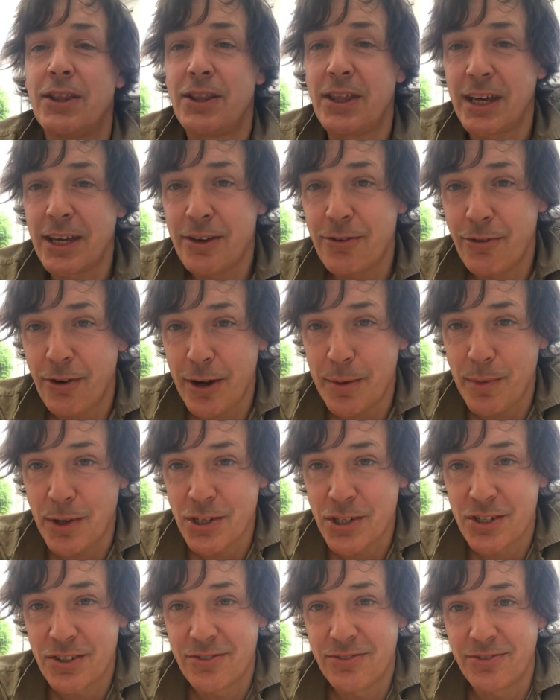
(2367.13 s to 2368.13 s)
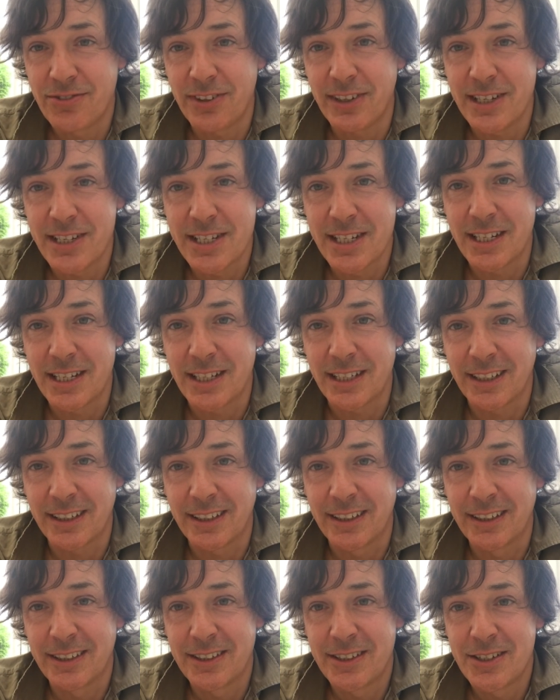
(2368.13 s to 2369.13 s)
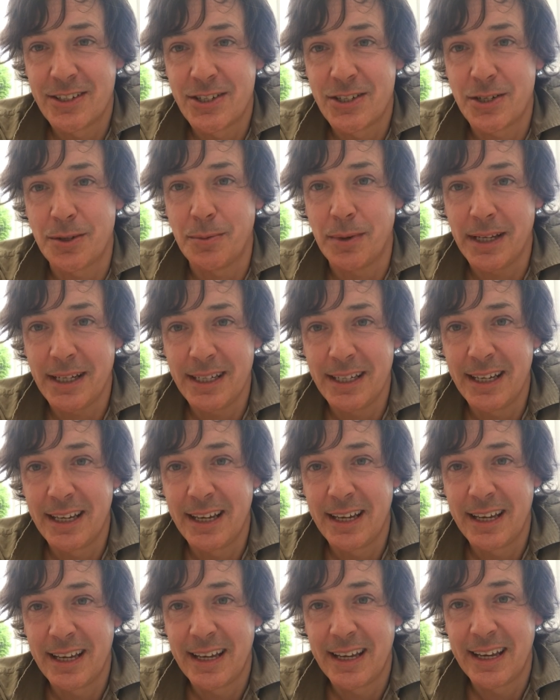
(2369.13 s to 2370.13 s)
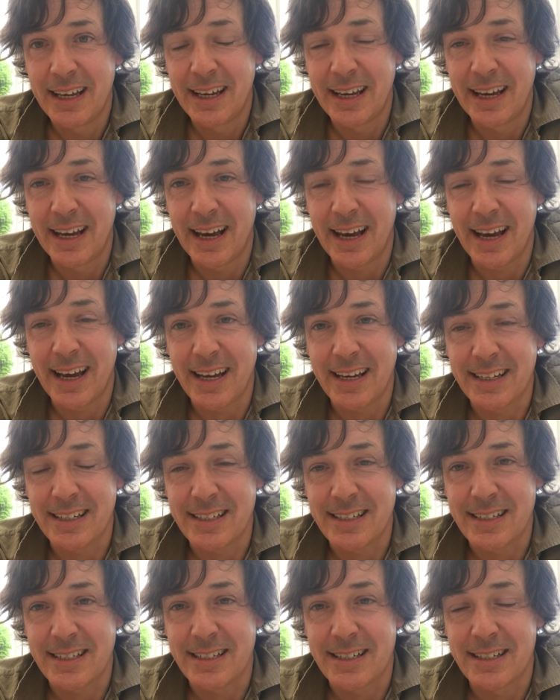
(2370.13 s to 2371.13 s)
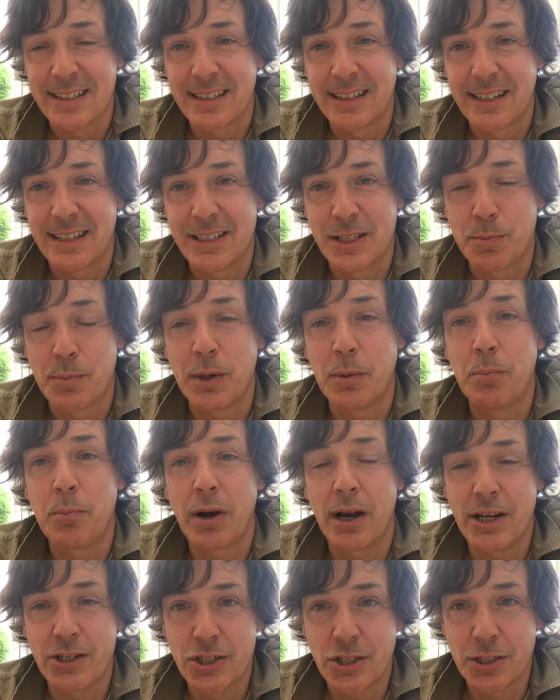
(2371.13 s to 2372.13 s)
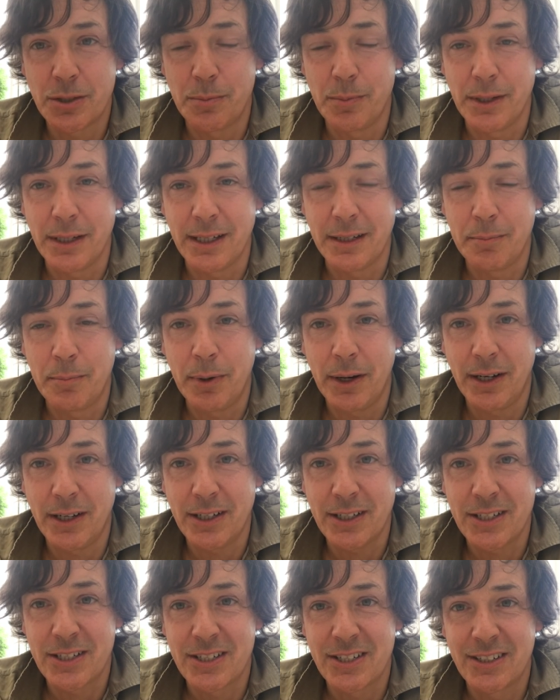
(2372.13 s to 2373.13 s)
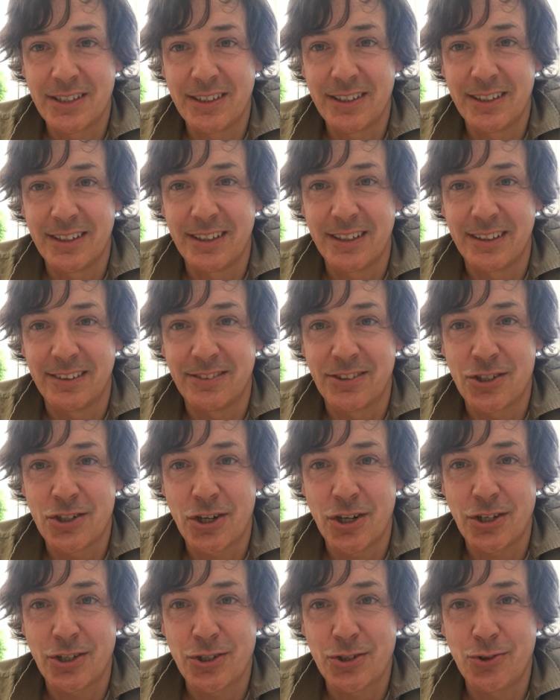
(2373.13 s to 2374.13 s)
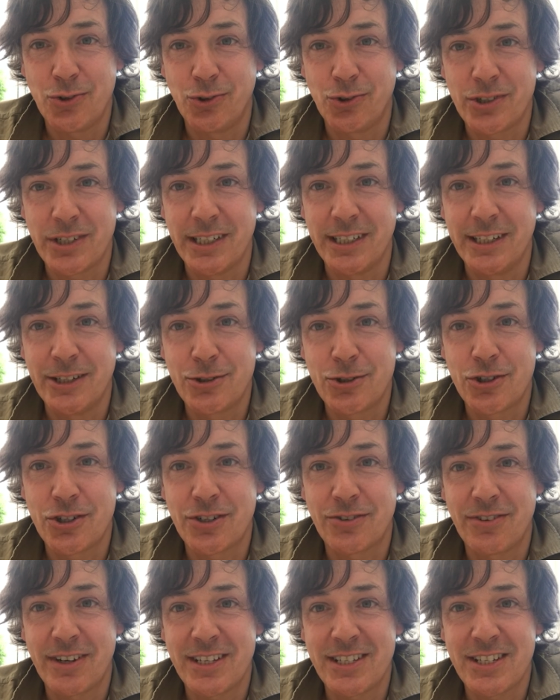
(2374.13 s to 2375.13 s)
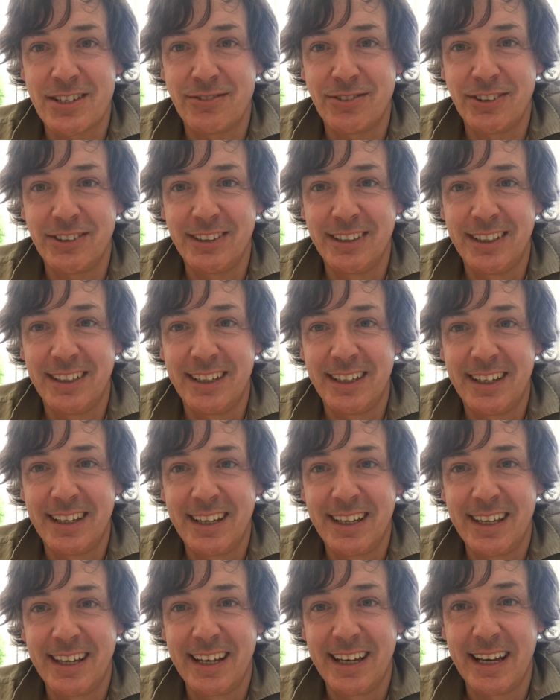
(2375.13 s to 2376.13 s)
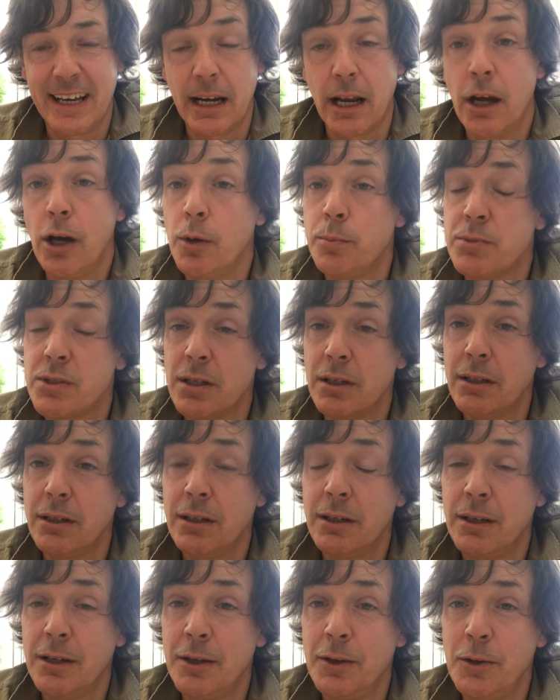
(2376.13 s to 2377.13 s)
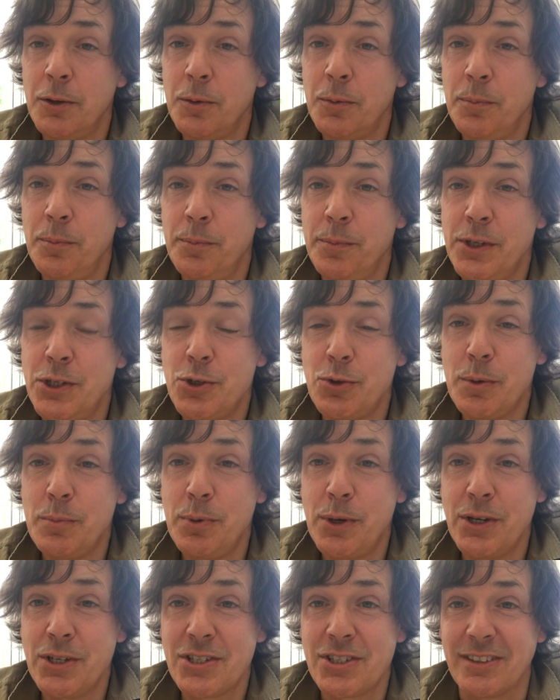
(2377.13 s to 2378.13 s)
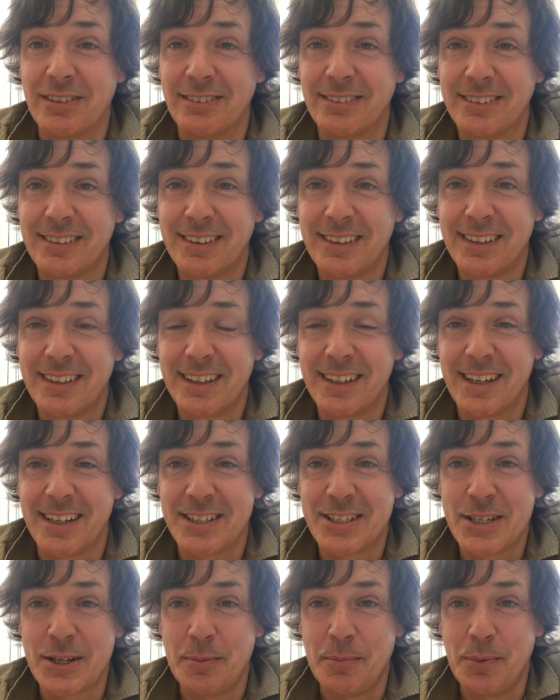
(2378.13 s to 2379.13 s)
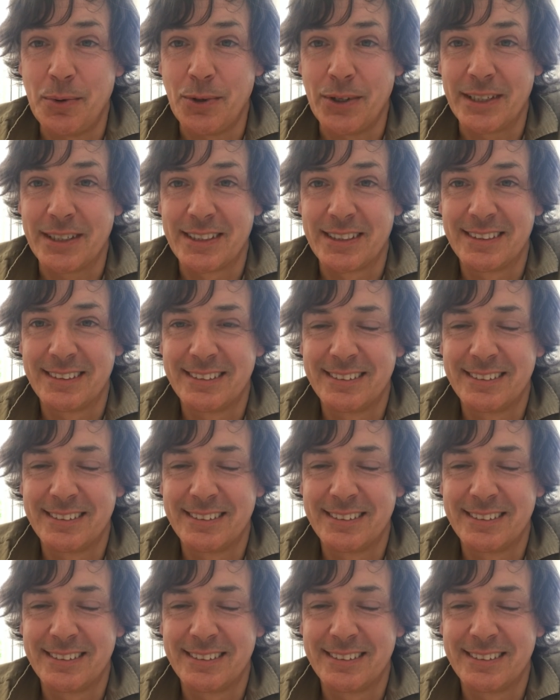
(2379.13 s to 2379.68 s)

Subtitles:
Thank you very much for listening to me, and it's been a pleasure to be part of the Charles Causley Literature Festival, and I hope to meet you in person at some point.